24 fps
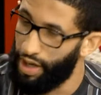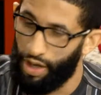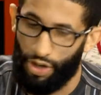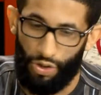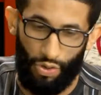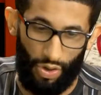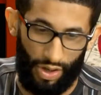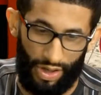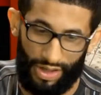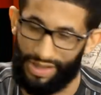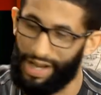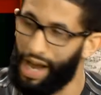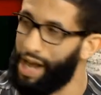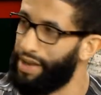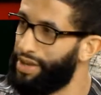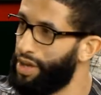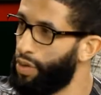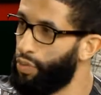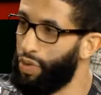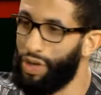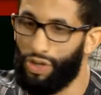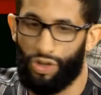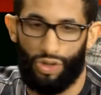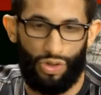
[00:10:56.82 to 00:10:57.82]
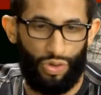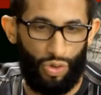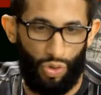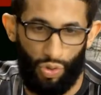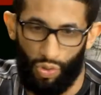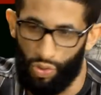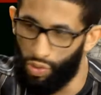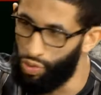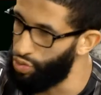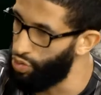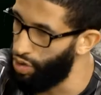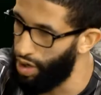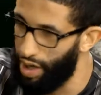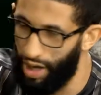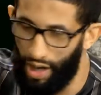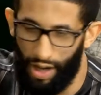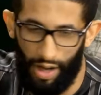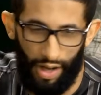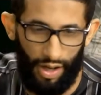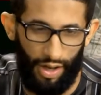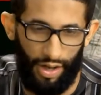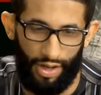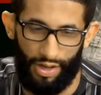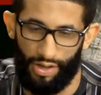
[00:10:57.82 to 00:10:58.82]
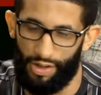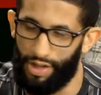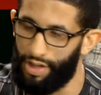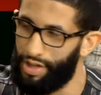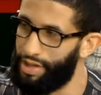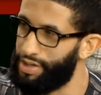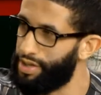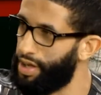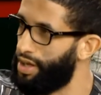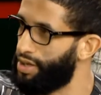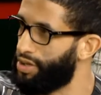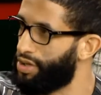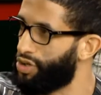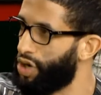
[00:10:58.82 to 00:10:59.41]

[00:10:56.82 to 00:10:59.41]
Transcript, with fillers: You understand? They went to uh, uh,